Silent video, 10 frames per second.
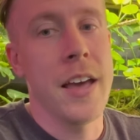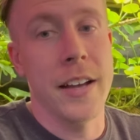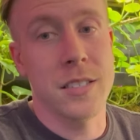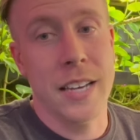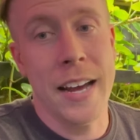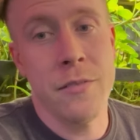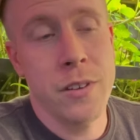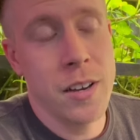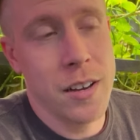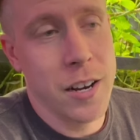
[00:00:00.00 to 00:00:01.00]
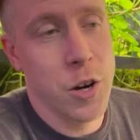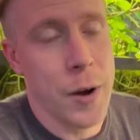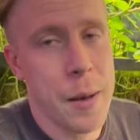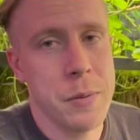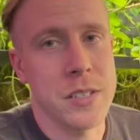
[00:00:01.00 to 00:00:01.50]
It's kind of a
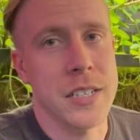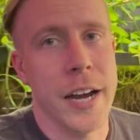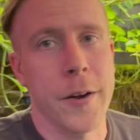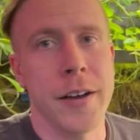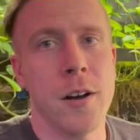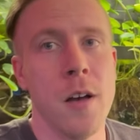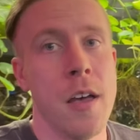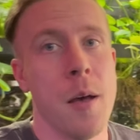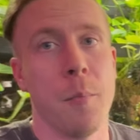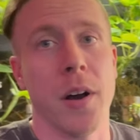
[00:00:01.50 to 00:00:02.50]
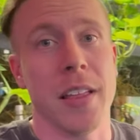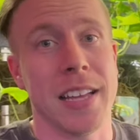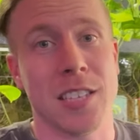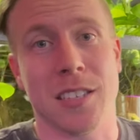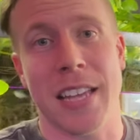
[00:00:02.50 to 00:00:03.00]
crappy scenario, but
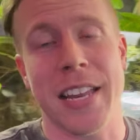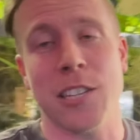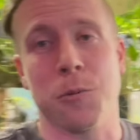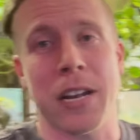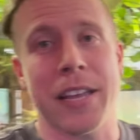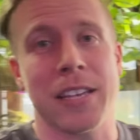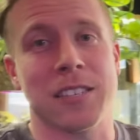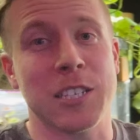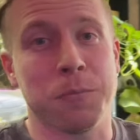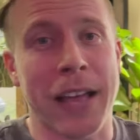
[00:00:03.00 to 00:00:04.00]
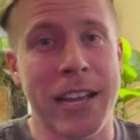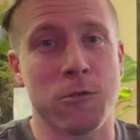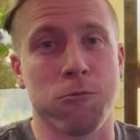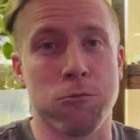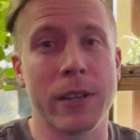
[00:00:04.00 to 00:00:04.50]
it is what it is. These
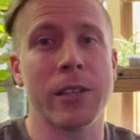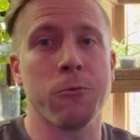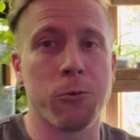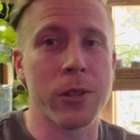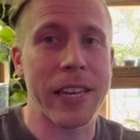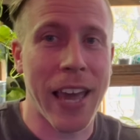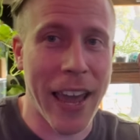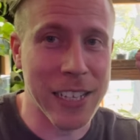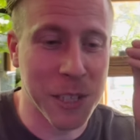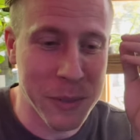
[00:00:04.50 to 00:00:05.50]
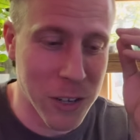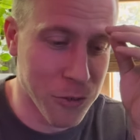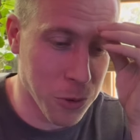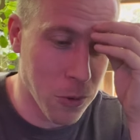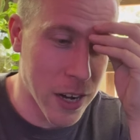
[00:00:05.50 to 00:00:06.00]
plants really, really hate to be
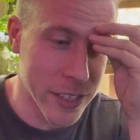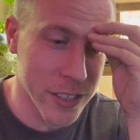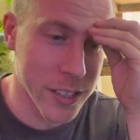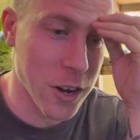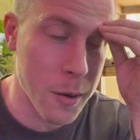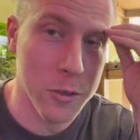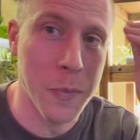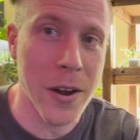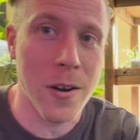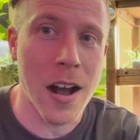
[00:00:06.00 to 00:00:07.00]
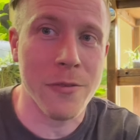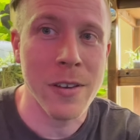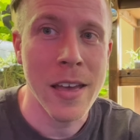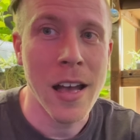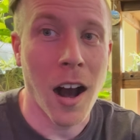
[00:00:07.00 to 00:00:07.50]
overwatered. You're almost better
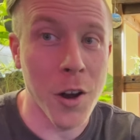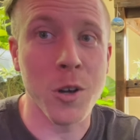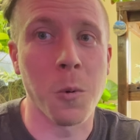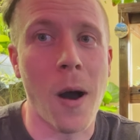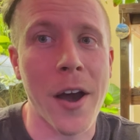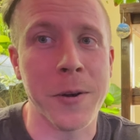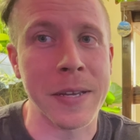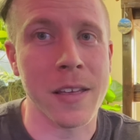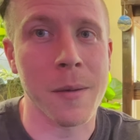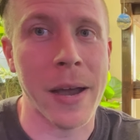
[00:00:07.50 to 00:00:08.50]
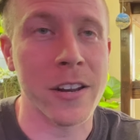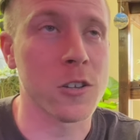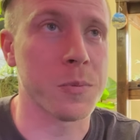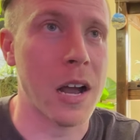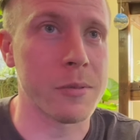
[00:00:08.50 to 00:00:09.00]
off underwatering them. I know
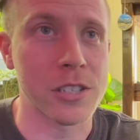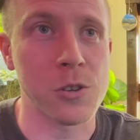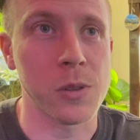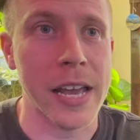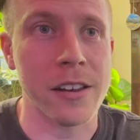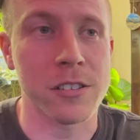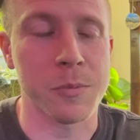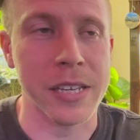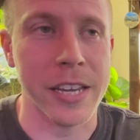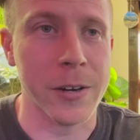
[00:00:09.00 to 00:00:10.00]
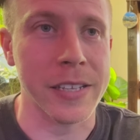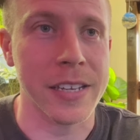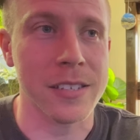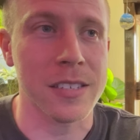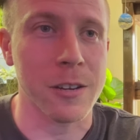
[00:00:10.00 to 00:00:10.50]
it's probably too late to be hearing
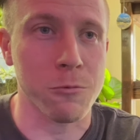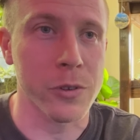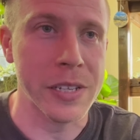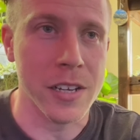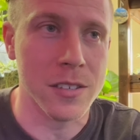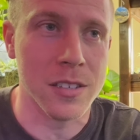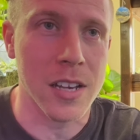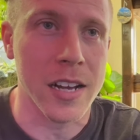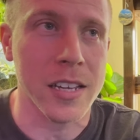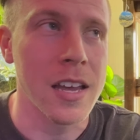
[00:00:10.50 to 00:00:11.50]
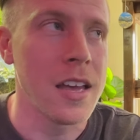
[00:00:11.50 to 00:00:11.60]
this. It really does suck.